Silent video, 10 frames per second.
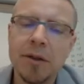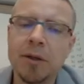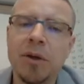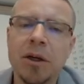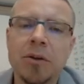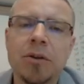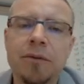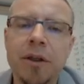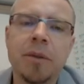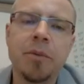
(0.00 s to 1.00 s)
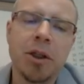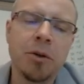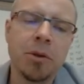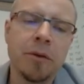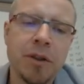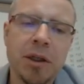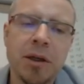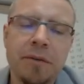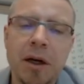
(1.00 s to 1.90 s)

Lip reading: then we are going to fit a polynomial of degree